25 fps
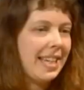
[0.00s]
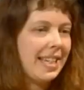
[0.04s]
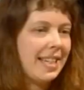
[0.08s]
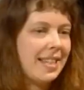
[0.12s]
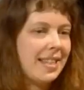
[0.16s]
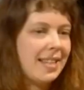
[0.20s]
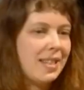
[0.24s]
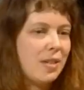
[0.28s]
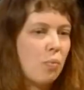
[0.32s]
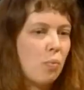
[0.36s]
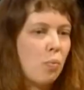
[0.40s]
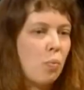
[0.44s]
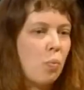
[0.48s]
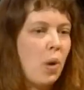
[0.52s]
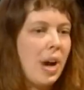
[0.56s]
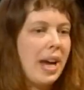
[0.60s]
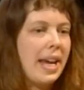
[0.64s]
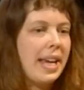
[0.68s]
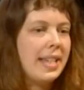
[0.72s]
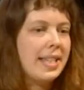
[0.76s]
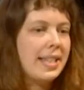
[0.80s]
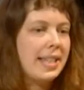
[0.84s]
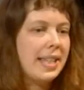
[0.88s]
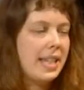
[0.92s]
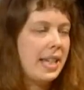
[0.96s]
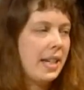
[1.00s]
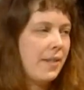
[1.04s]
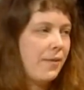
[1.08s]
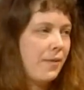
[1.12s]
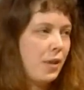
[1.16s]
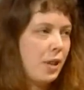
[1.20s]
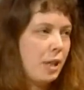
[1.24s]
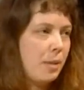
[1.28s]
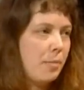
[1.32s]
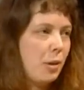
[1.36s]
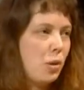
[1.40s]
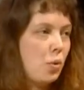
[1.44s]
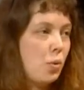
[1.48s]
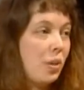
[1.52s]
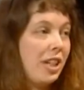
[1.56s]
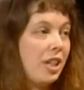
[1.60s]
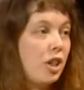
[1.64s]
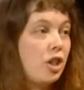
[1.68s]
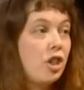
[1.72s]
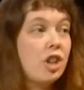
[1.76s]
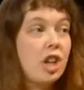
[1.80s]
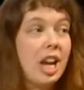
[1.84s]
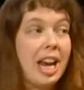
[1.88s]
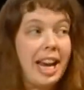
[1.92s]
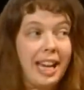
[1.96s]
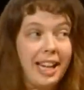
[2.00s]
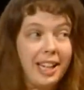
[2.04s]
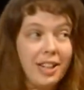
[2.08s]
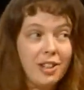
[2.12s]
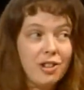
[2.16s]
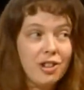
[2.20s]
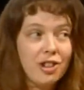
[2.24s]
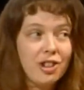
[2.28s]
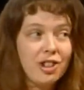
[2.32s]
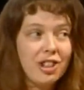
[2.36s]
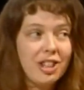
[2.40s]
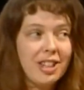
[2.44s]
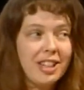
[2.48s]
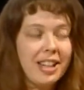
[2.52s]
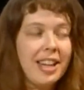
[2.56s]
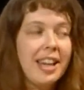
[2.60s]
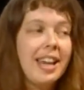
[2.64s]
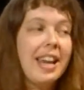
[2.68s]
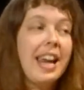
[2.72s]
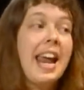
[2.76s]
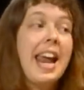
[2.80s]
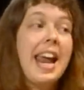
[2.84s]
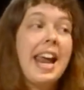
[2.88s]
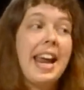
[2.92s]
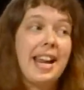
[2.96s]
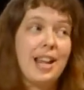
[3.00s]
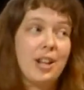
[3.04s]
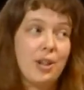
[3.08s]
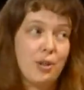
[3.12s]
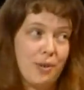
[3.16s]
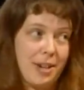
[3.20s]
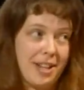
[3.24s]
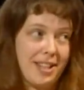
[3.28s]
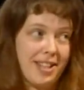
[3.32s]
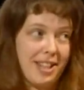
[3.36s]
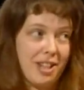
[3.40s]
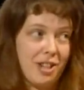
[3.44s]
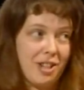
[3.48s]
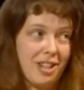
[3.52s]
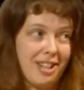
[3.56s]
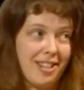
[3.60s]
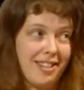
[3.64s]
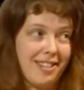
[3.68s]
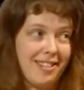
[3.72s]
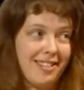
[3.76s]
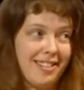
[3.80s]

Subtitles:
is what is the difference between change and transition.